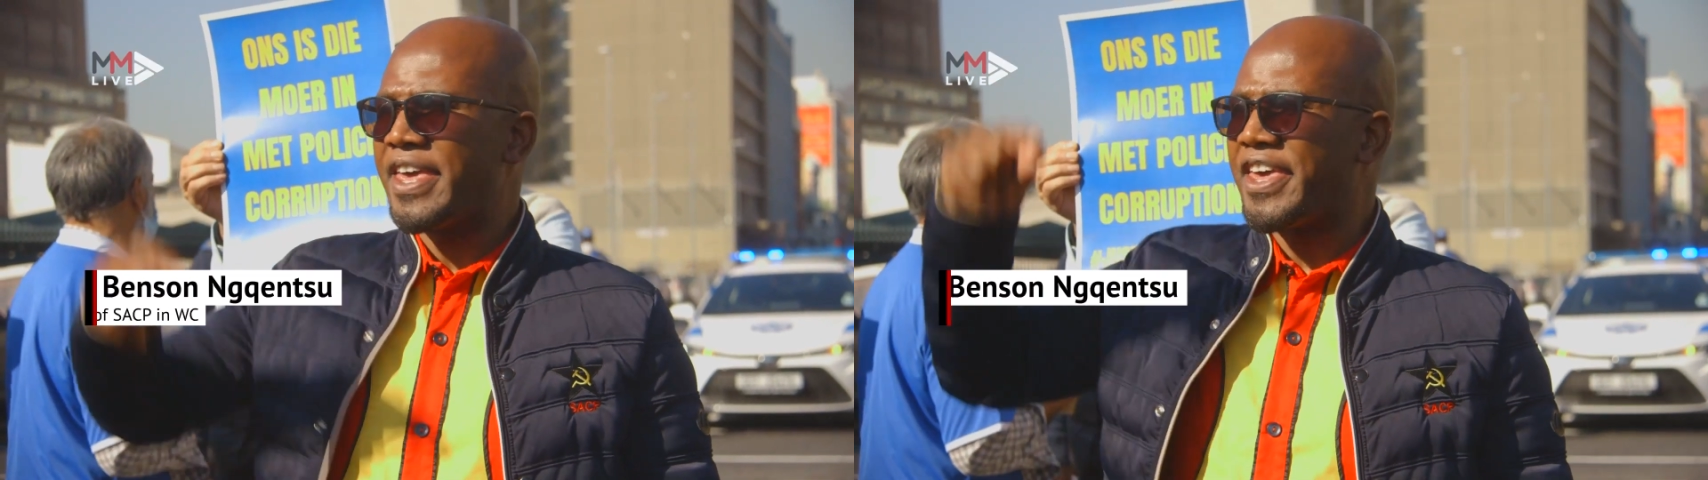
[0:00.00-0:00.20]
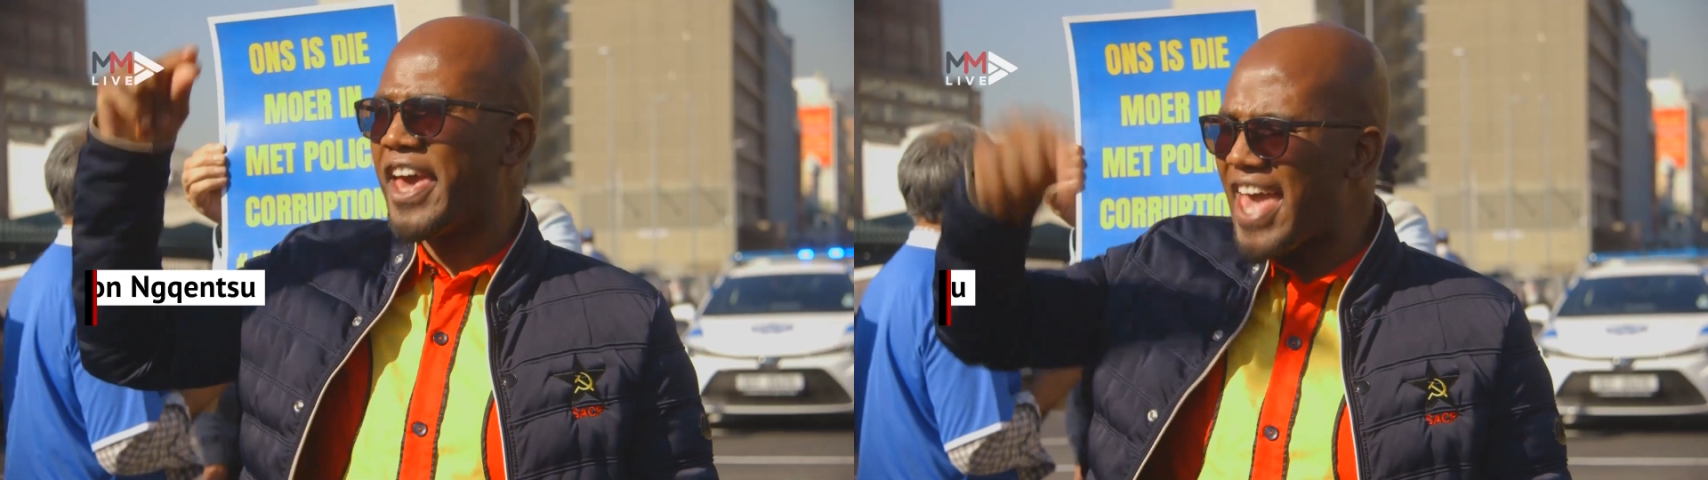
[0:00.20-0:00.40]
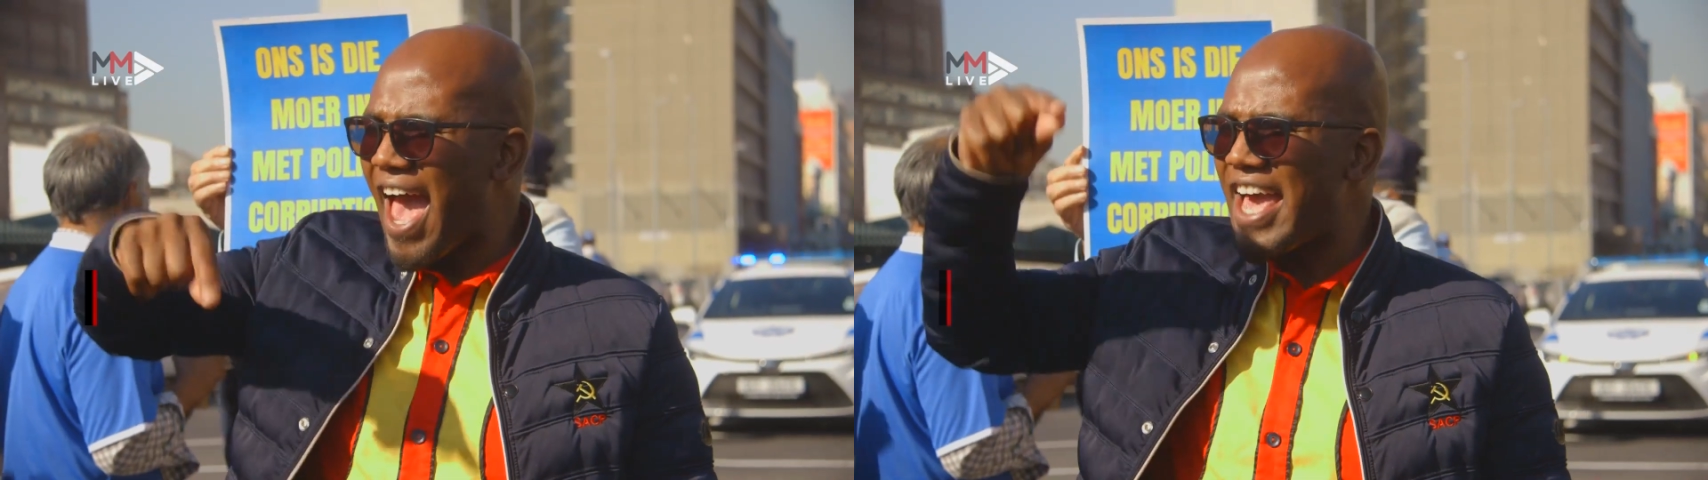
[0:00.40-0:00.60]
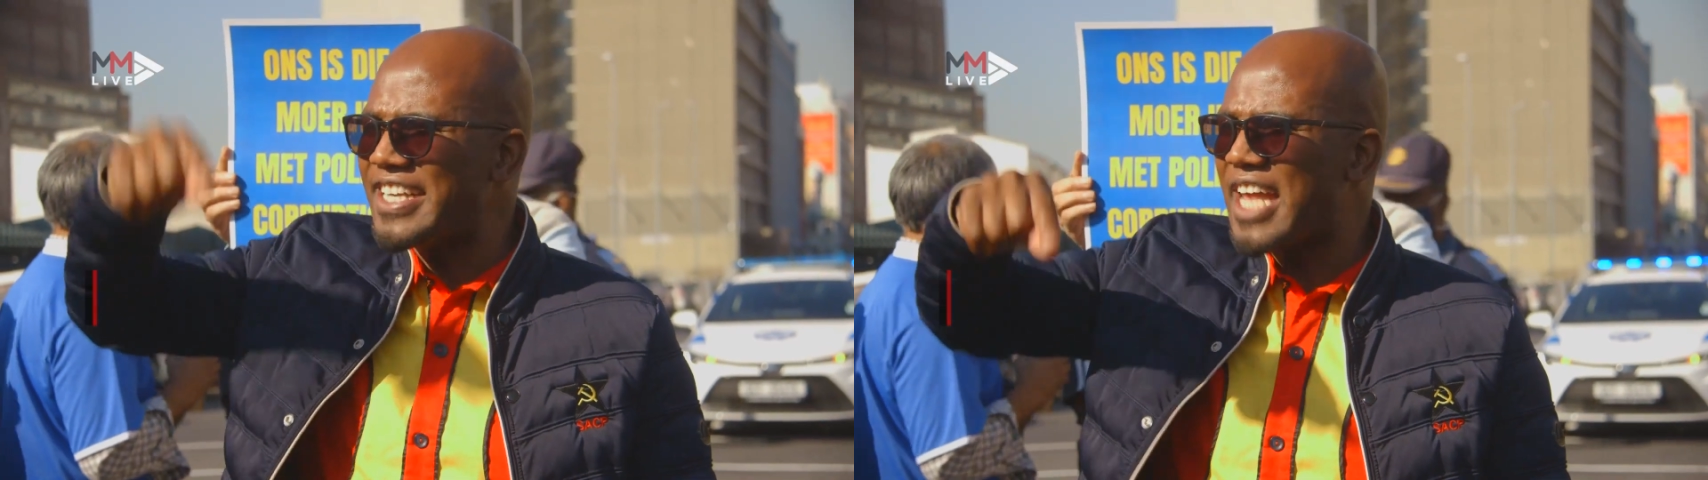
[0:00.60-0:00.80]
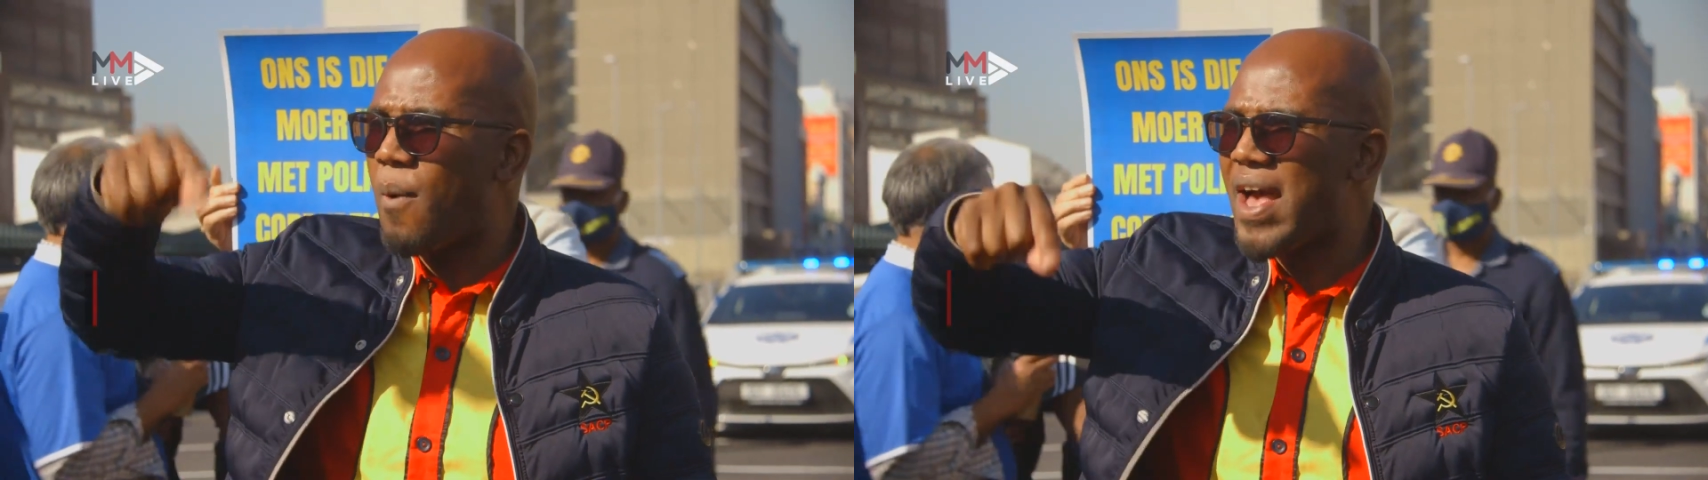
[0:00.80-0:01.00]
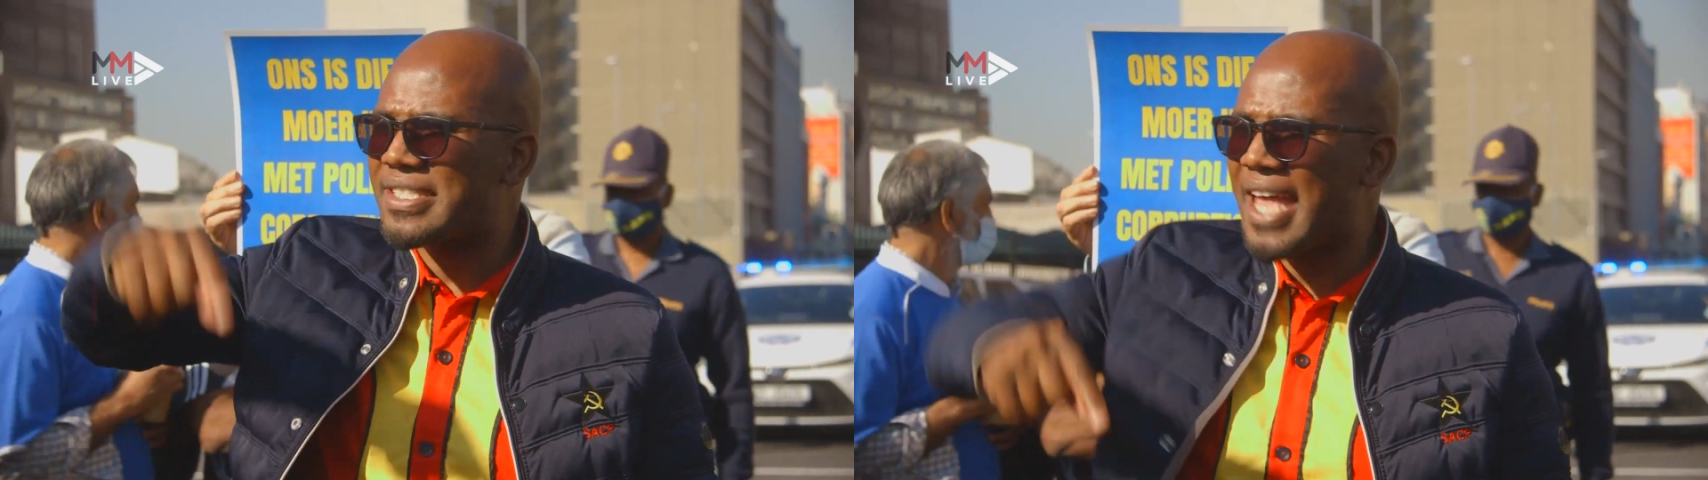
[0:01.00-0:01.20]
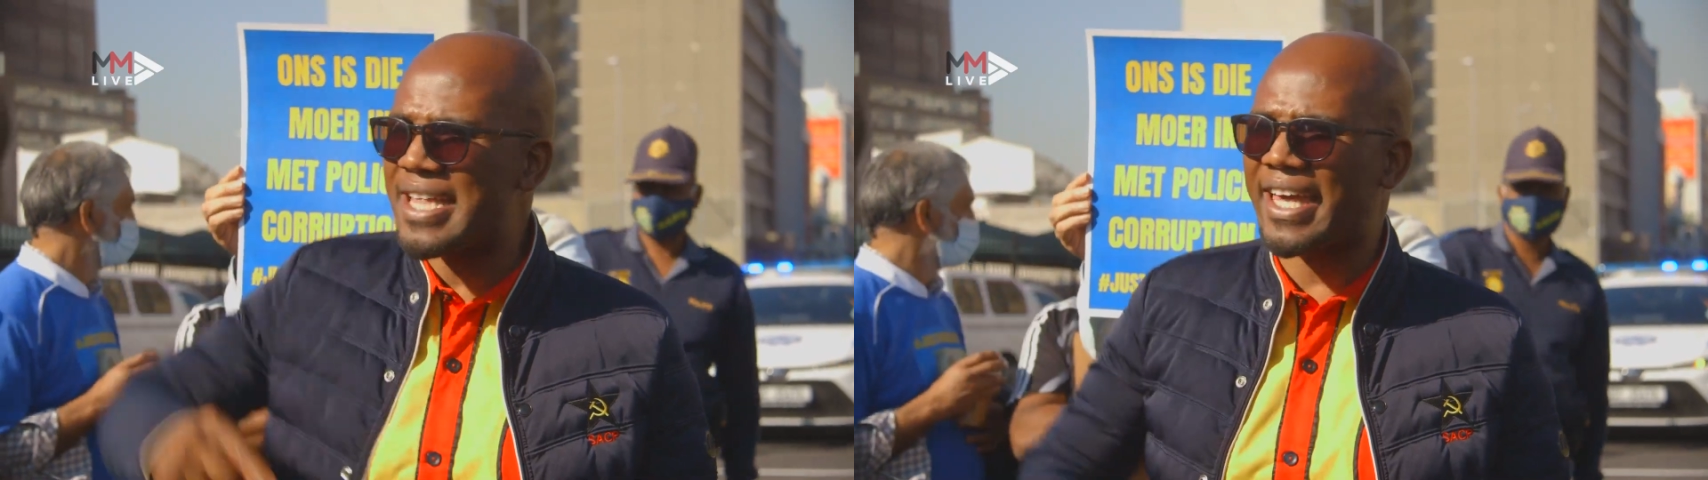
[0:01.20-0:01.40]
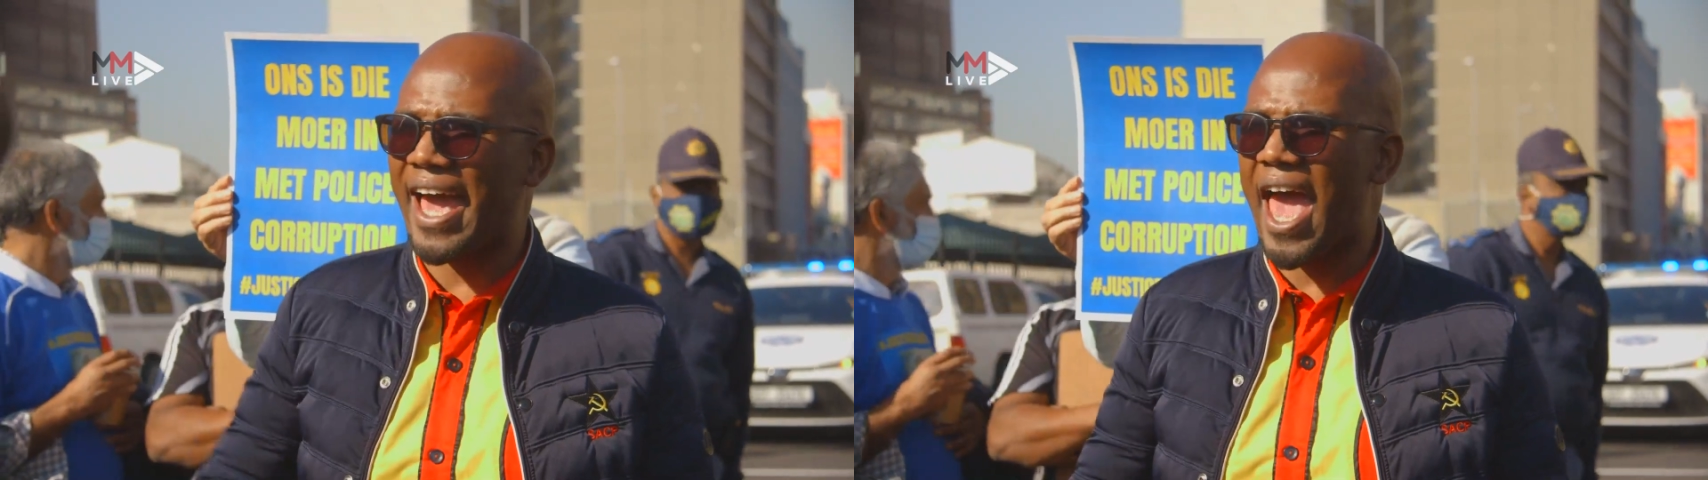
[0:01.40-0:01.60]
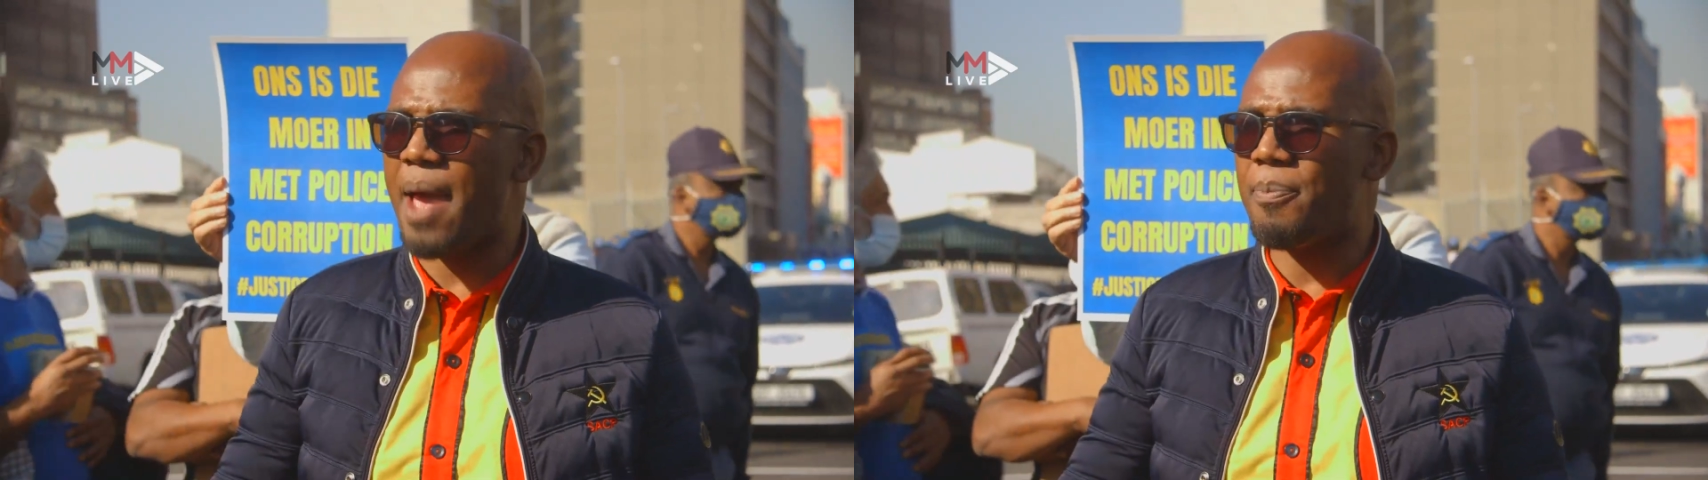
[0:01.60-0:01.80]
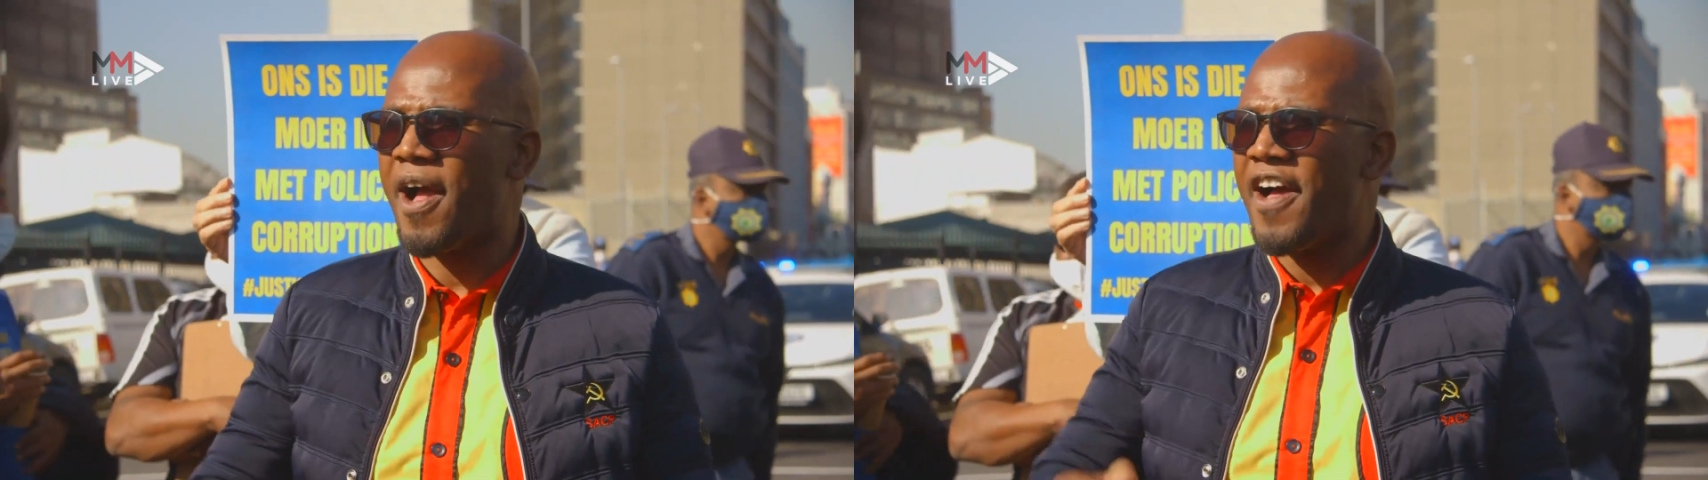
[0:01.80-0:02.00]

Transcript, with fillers: Here in the Western Cape,